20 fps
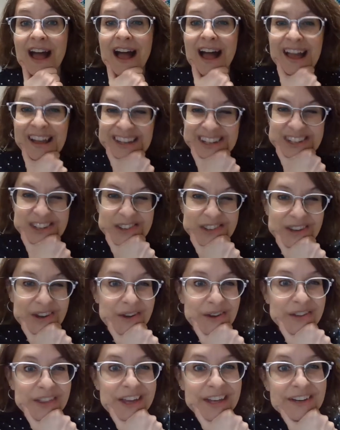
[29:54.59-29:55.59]
I knew,
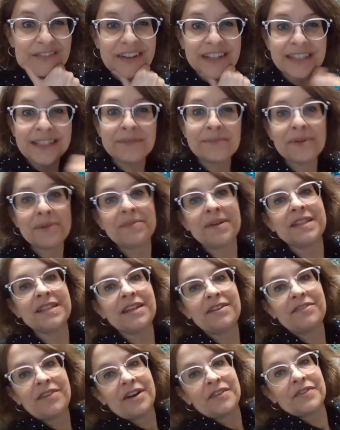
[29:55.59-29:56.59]
though, that if I didn't put
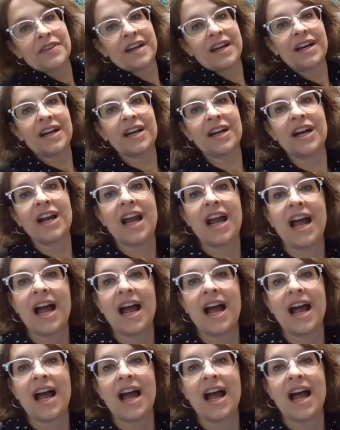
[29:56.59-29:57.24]
myself out there,